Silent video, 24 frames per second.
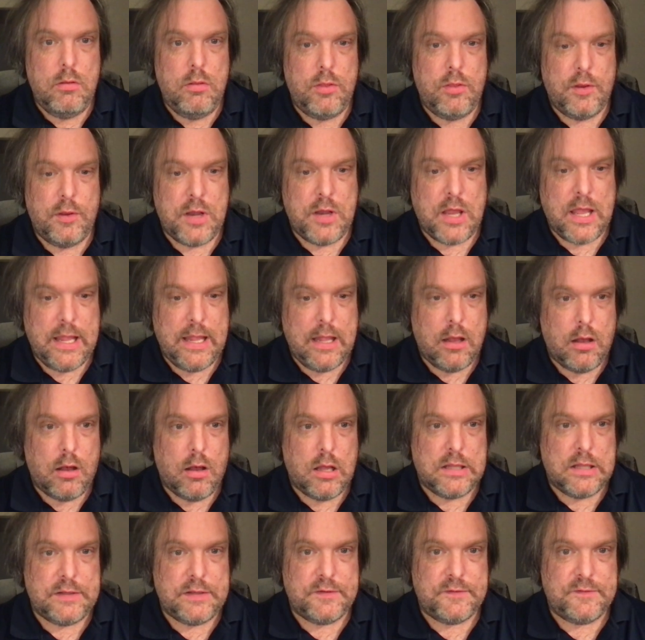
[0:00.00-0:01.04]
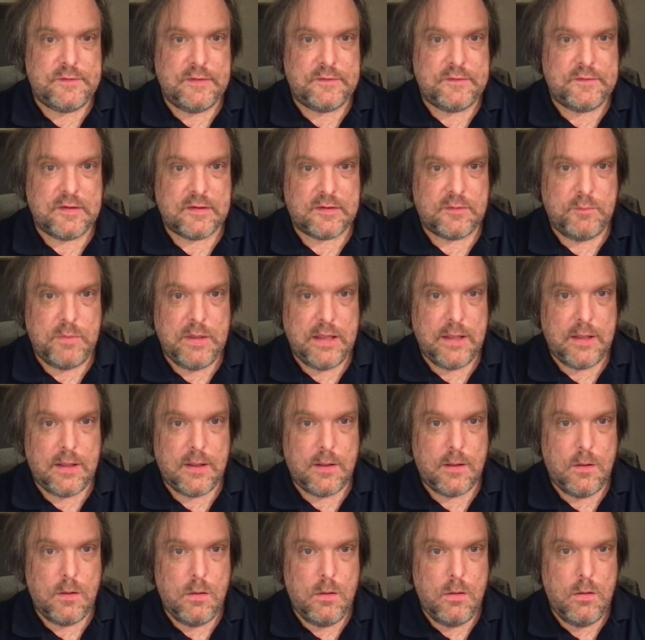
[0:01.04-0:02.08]
the knight on c6 being
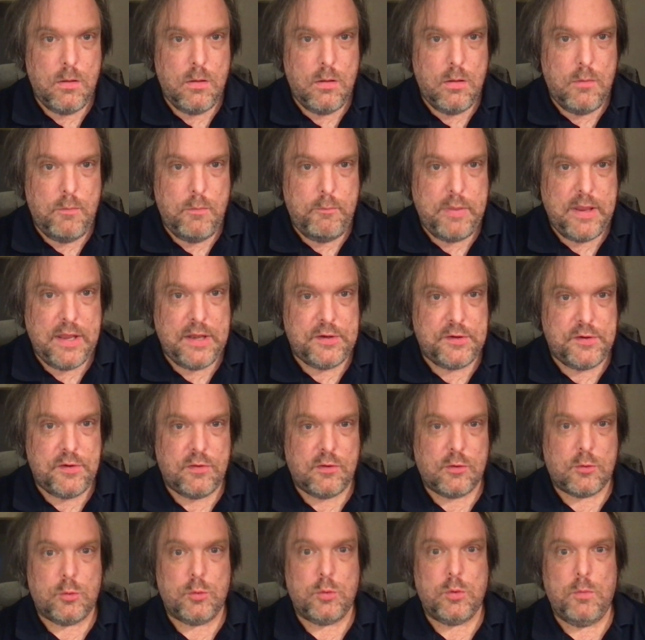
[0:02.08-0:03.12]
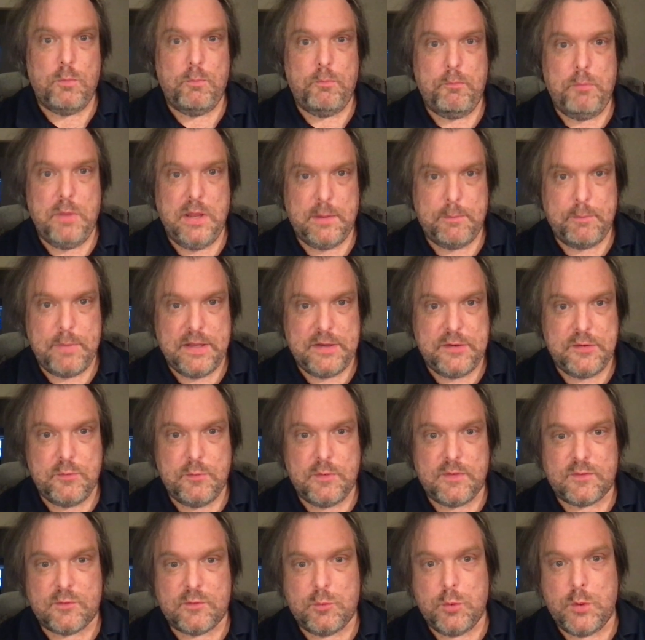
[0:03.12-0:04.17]
pinned to
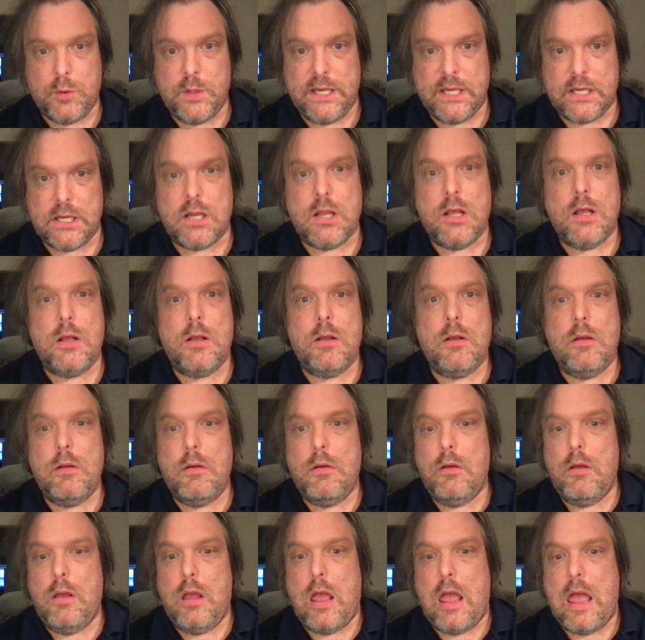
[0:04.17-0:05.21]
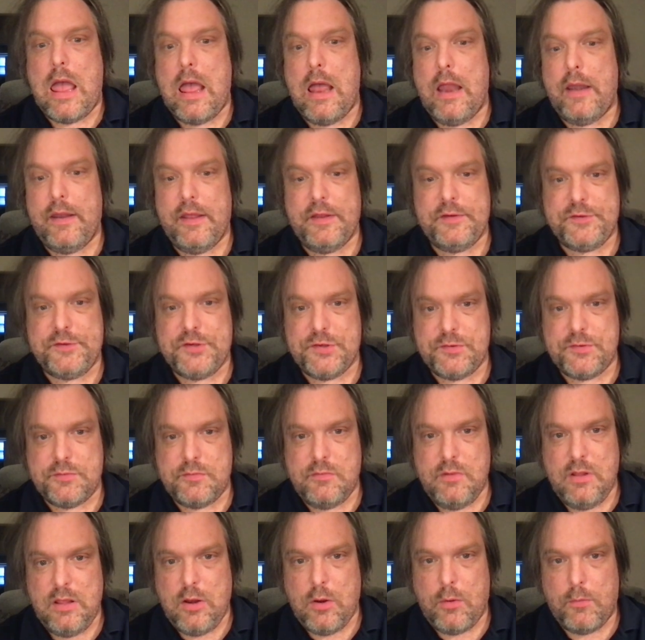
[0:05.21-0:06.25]
his queen, and it's just,
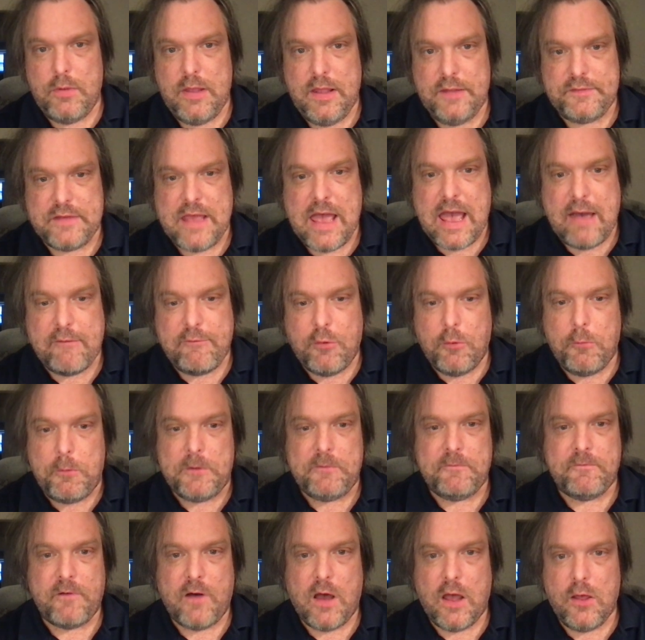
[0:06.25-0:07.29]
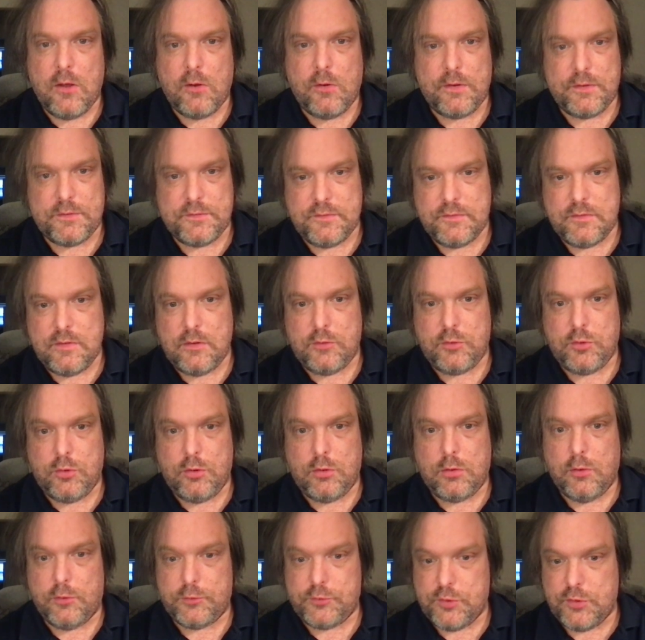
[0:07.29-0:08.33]
it's a half open file. It's
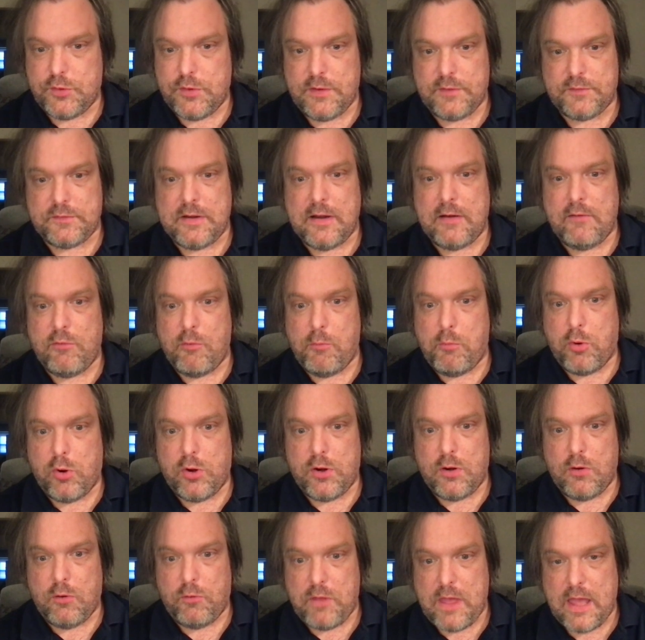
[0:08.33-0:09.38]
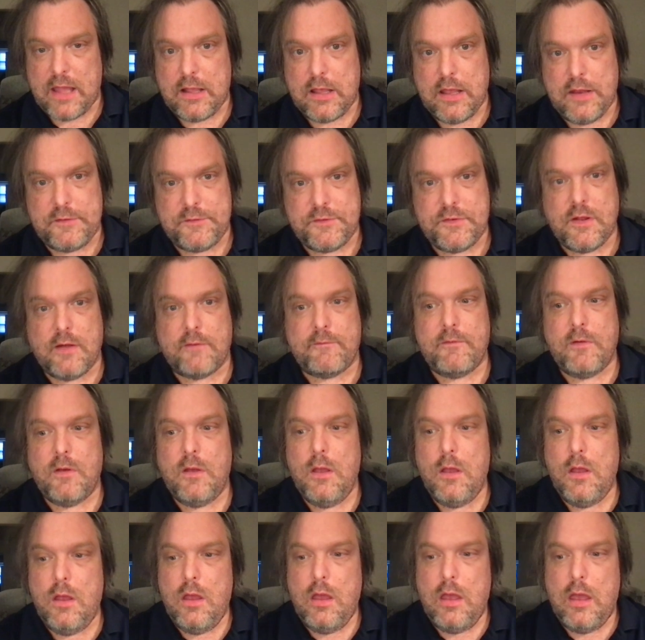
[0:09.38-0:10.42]
closer to the center of the board and all that kind of stuff
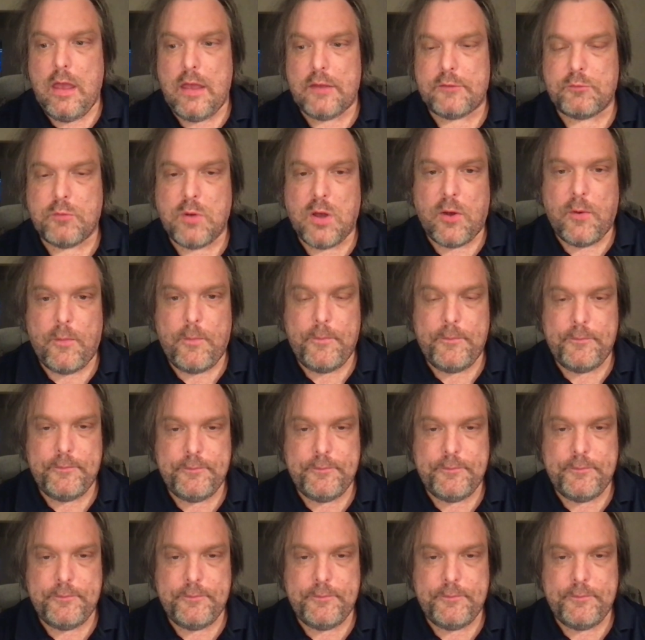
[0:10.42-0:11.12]
as well.